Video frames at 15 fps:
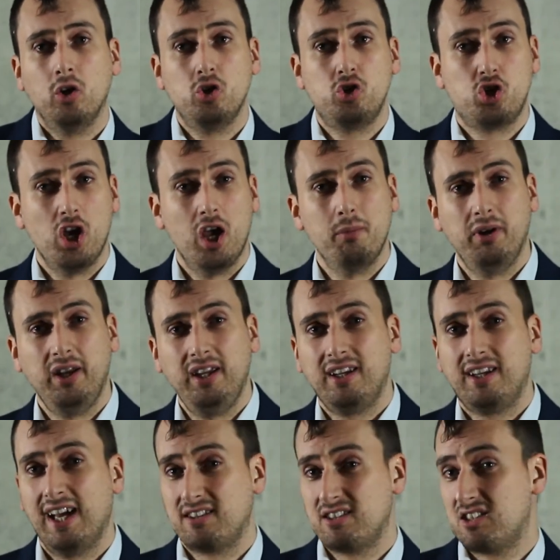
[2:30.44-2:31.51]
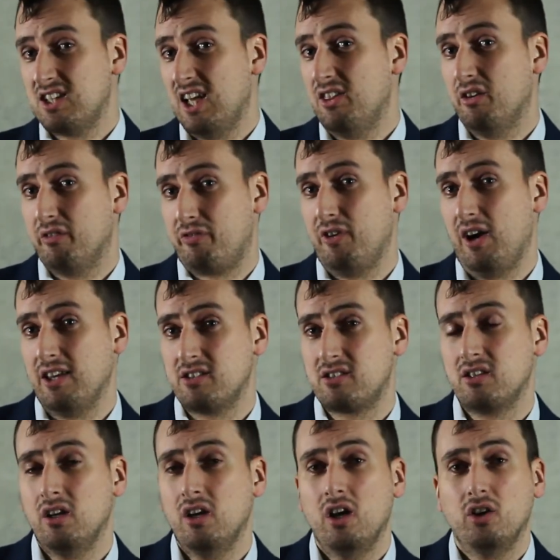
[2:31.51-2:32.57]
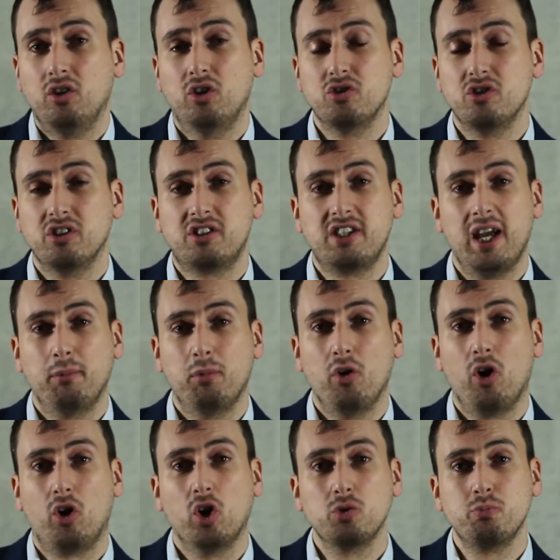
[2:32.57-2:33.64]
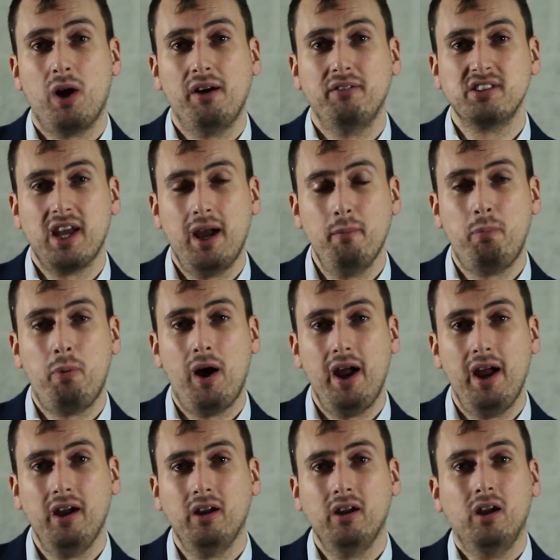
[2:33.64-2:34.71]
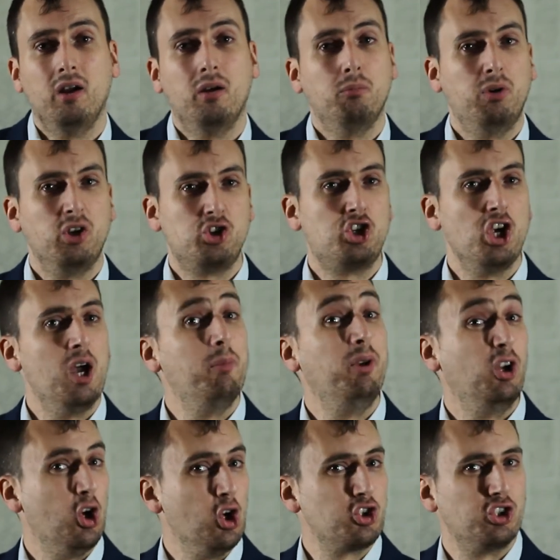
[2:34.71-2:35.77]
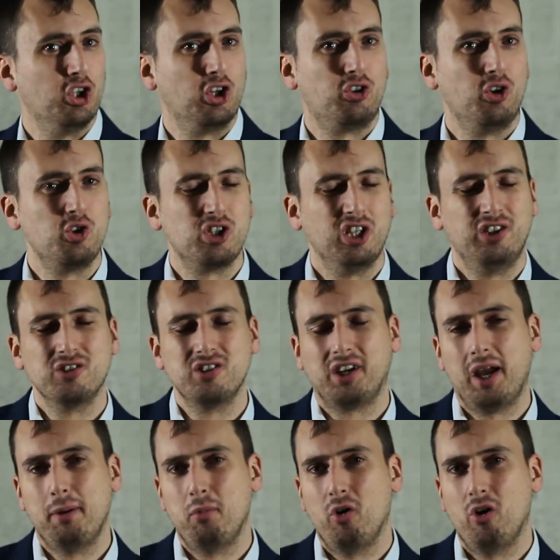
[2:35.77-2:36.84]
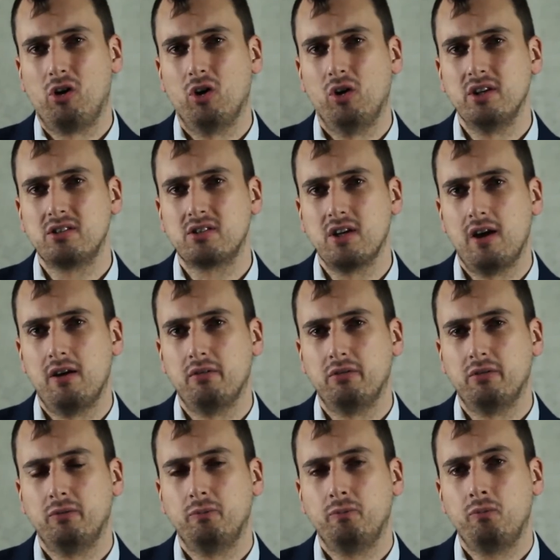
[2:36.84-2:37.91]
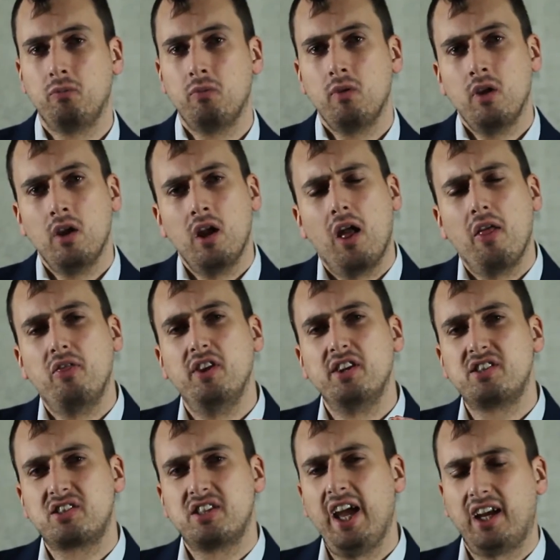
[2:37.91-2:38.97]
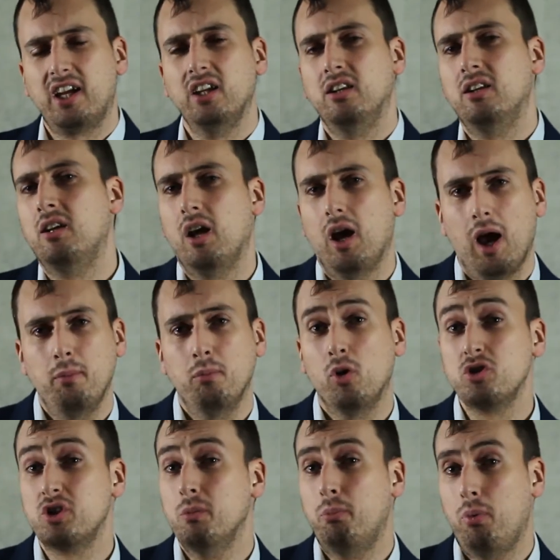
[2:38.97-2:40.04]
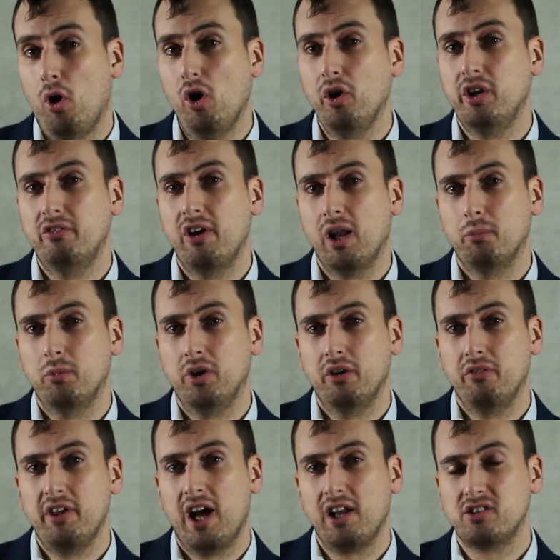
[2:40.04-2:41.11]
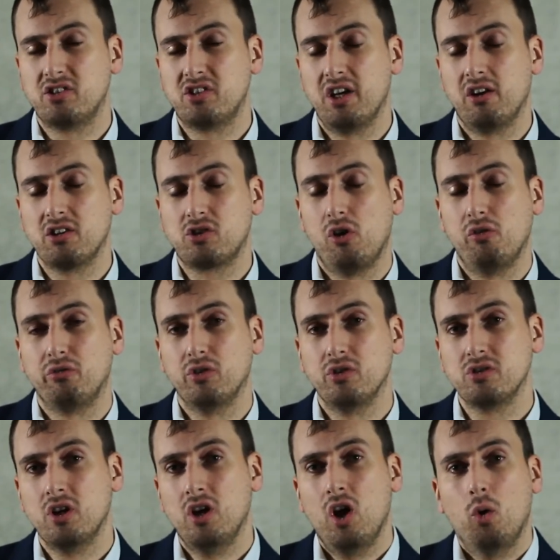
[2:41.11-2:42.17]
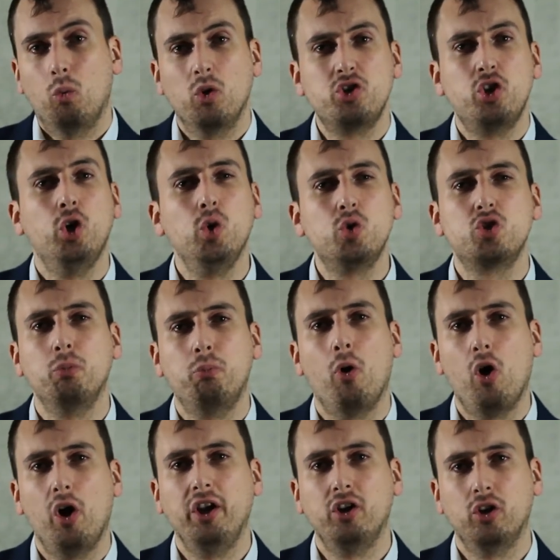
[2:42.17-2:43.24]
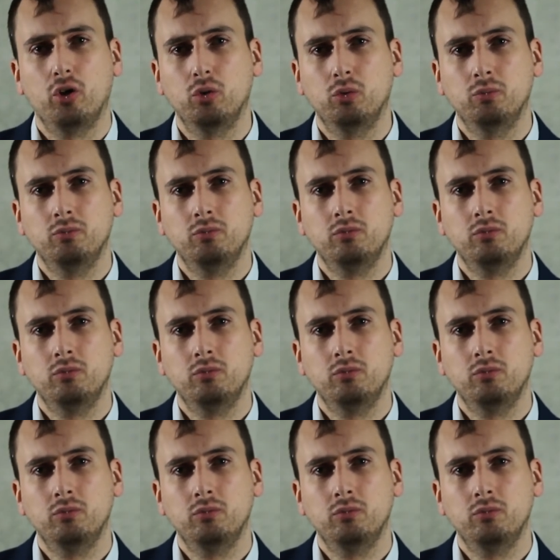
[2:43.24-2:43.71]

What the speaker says: Germany get to say that France doesn't take Morocco as part of its empire, but Germany also, crucially, doesn't get Morocco itself. The second and most important development of the Algeria Conference was who supported who.